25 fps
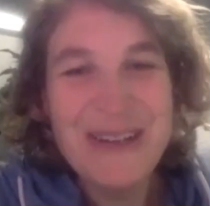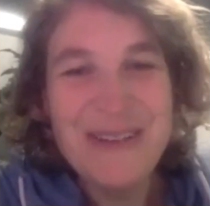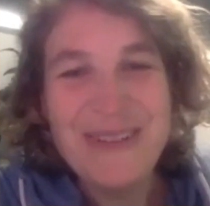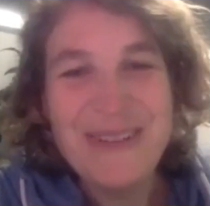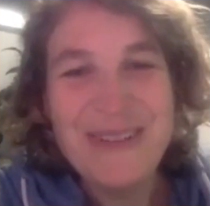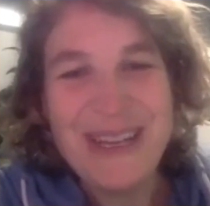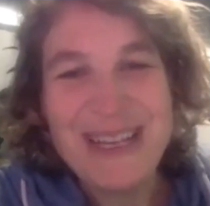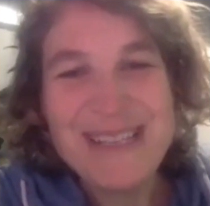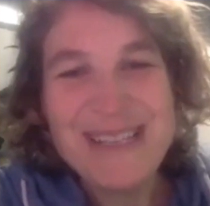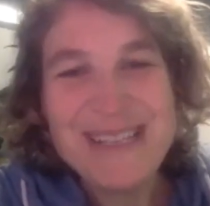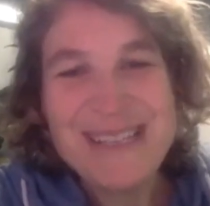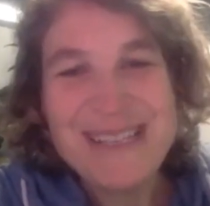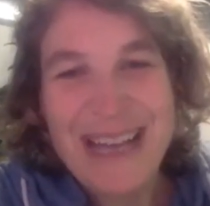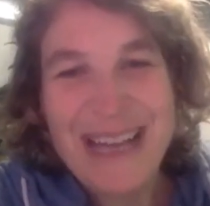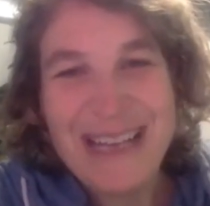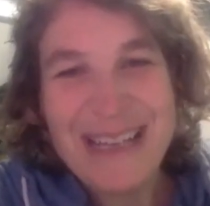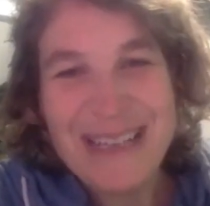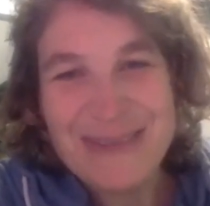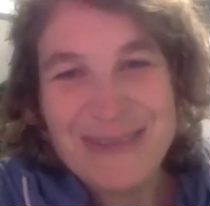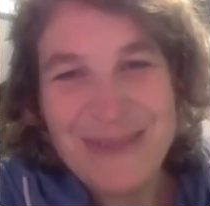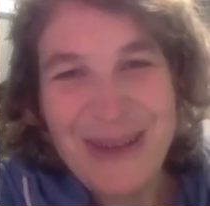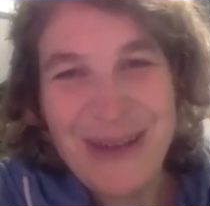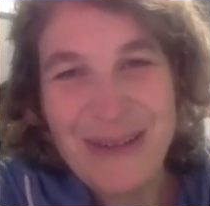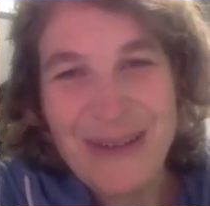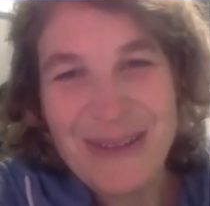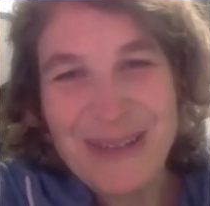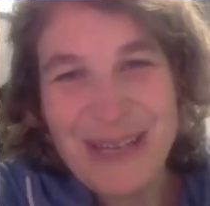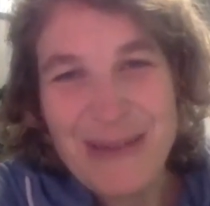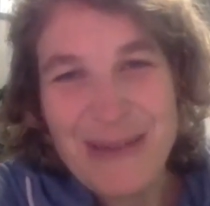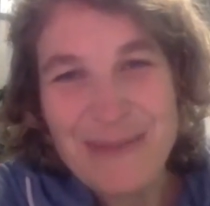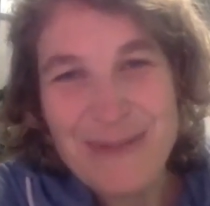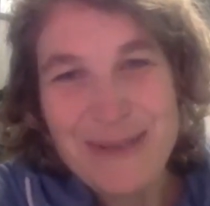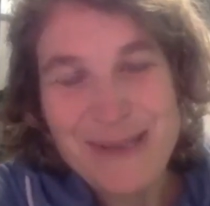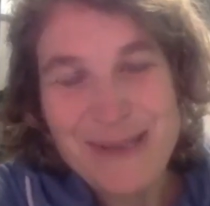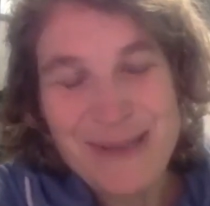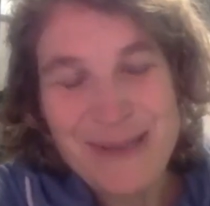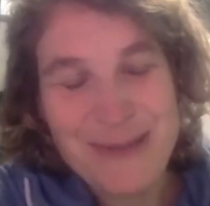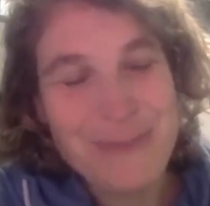when I started my own
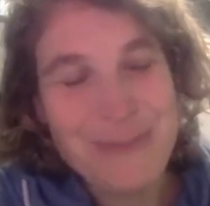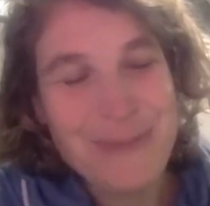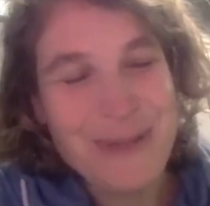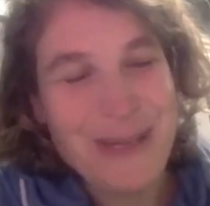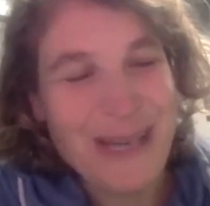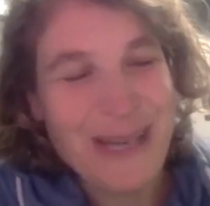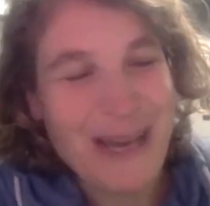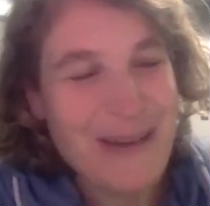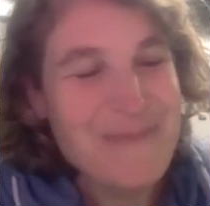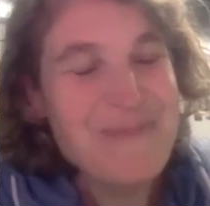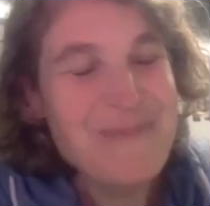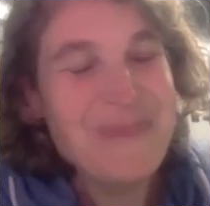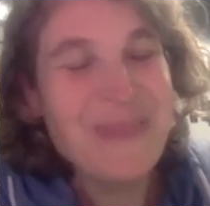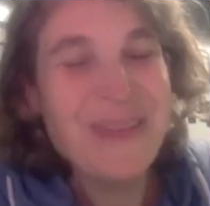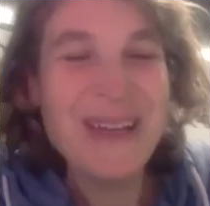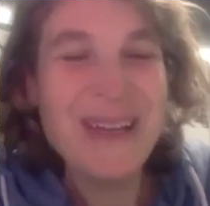lab as a group leader.